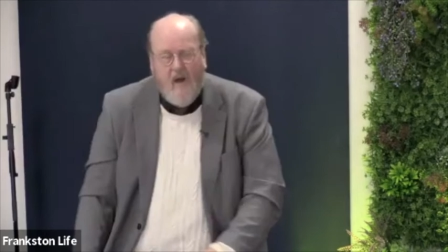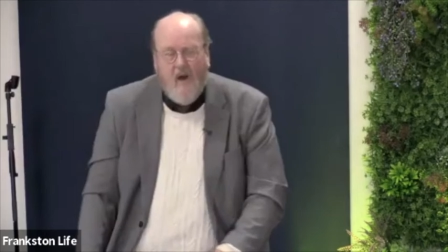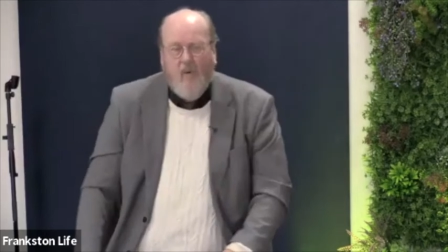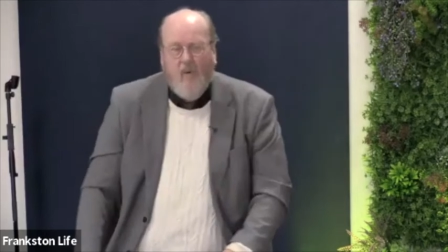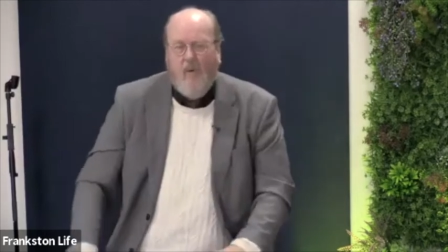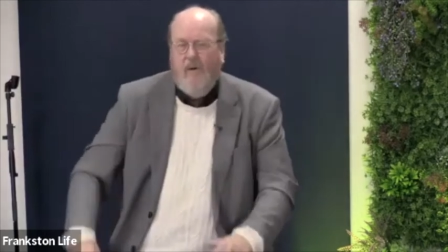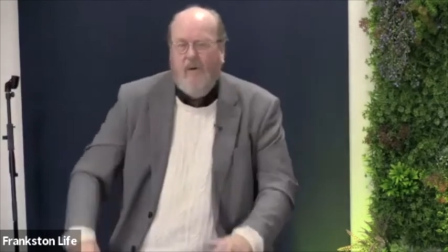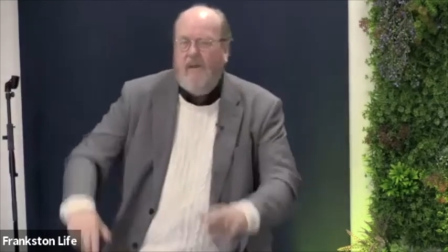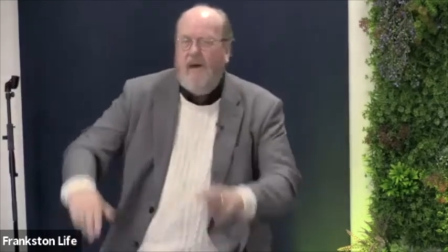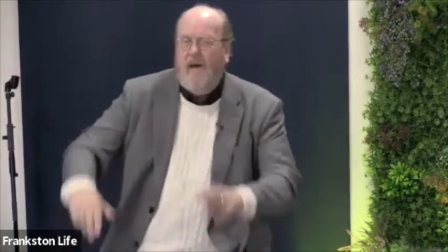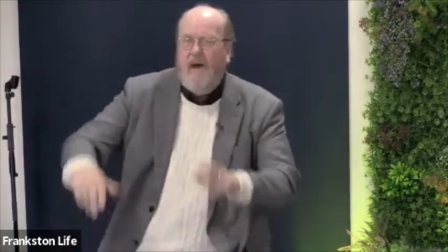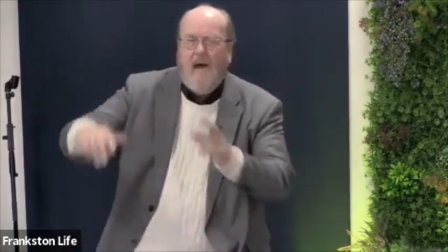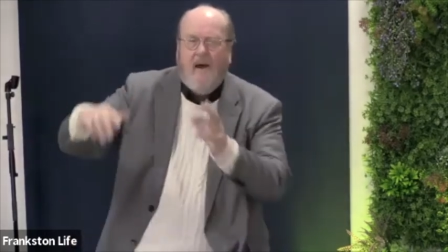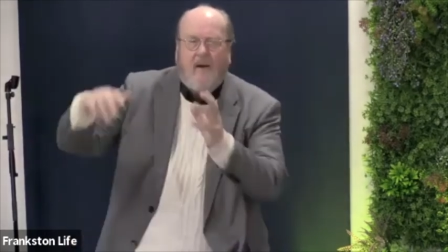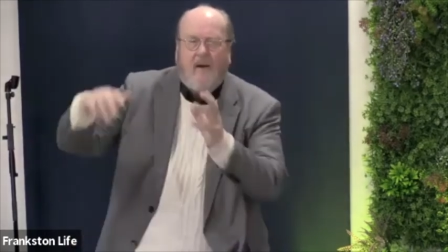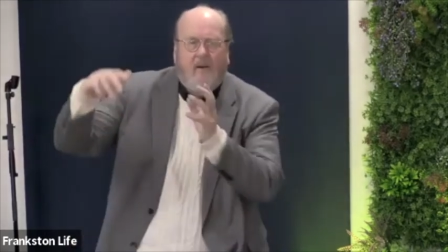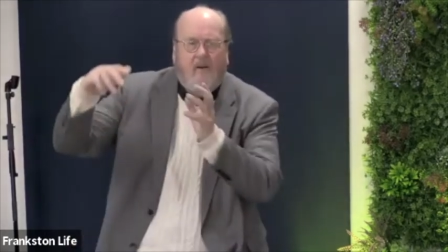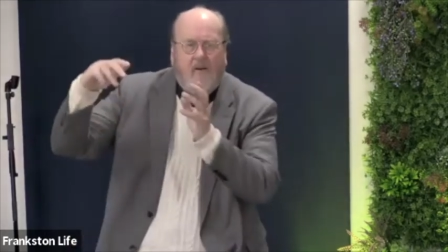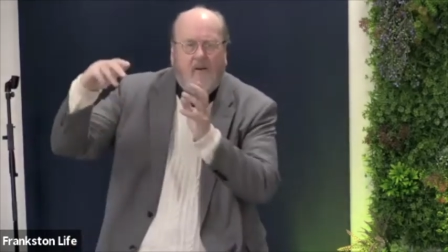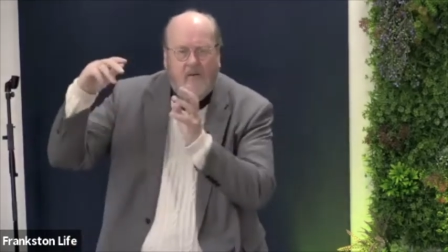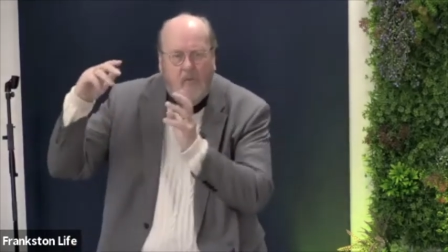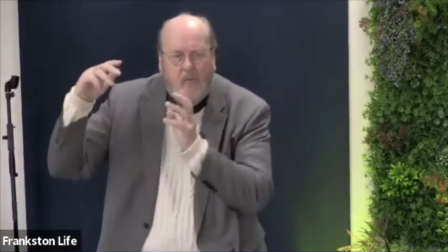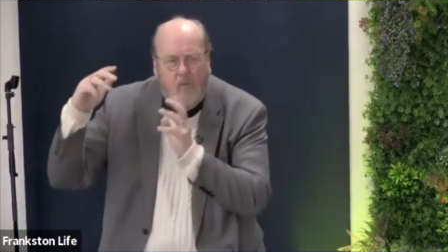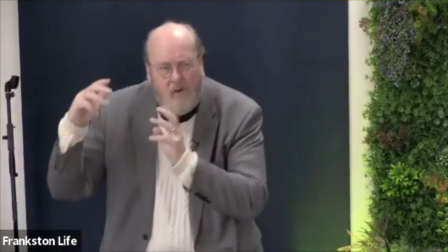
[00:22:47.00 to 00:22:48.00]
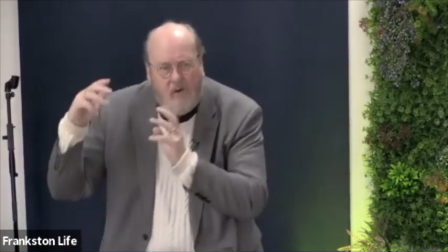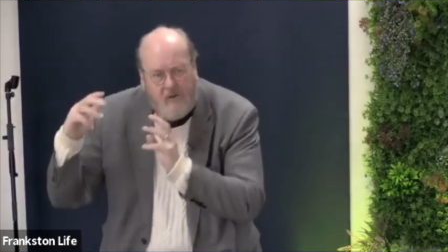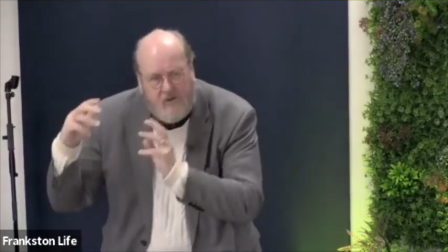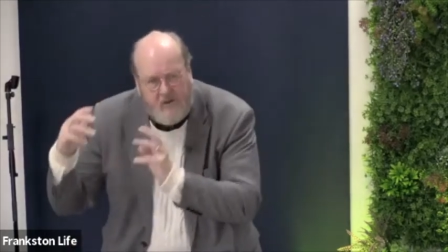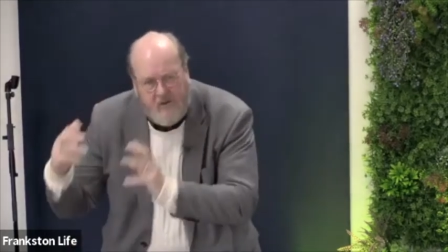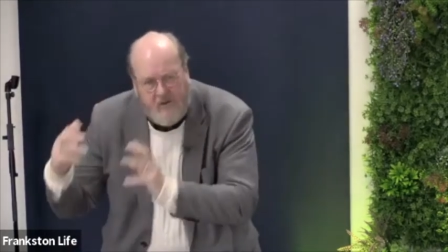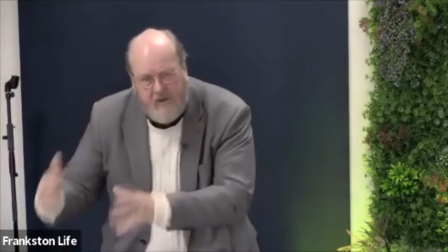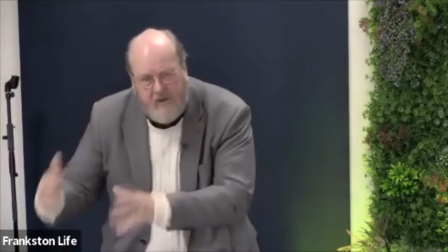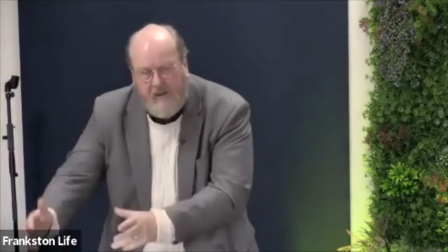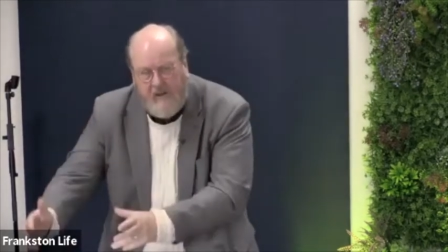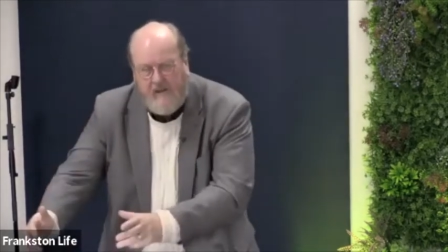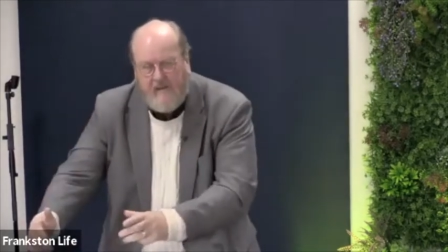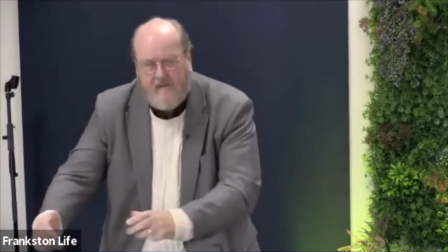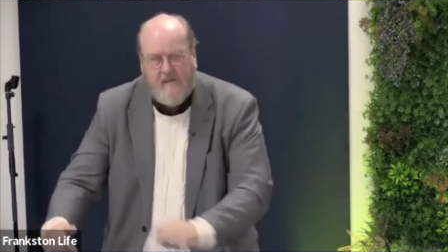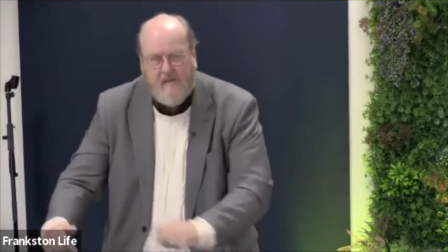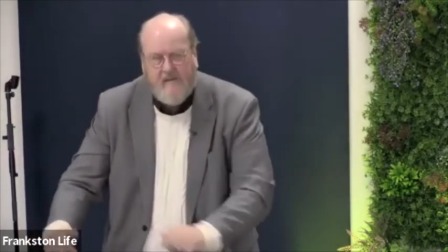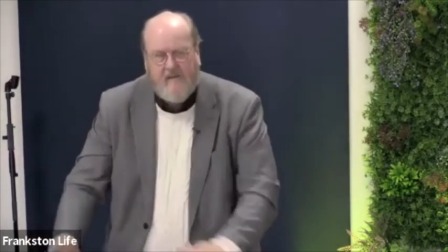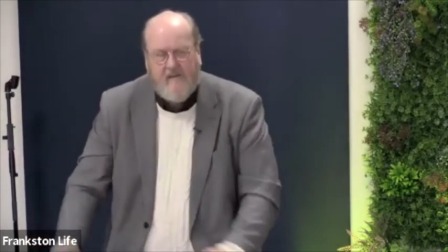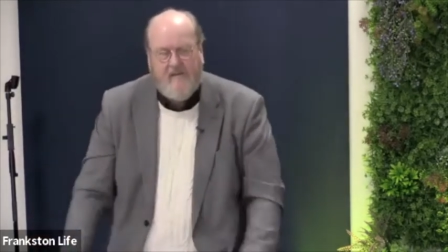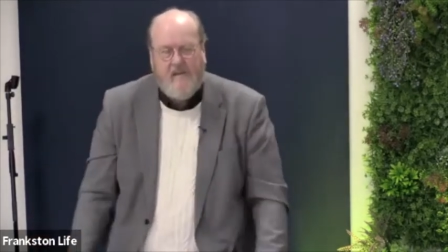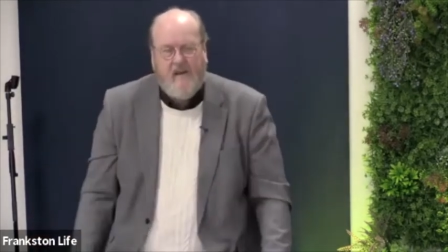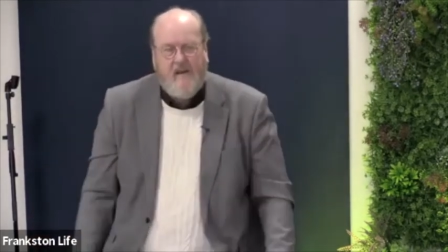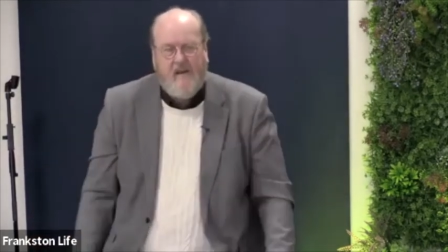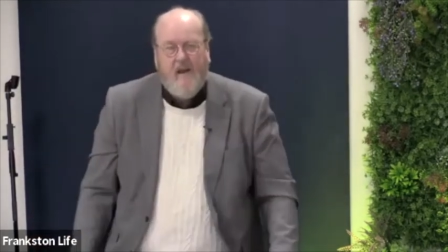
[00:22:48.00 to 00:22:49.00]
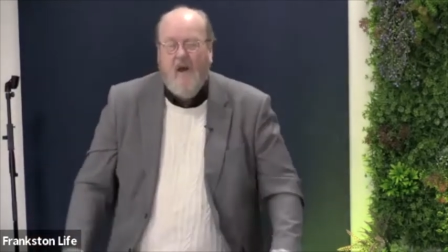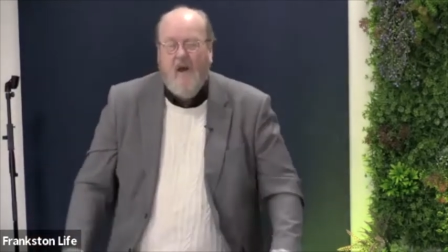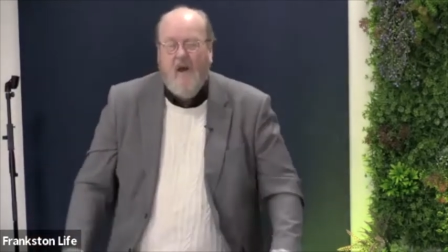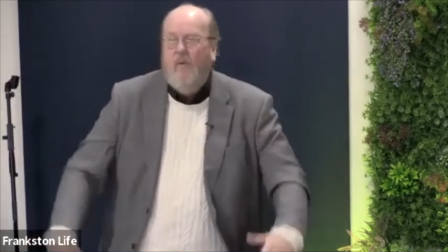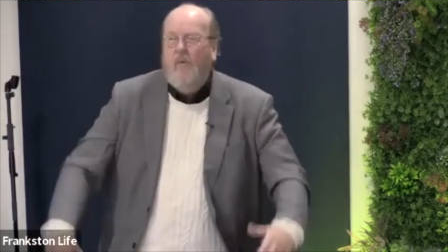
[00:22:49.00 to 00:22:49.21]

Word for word: We're there because of what Jesus did.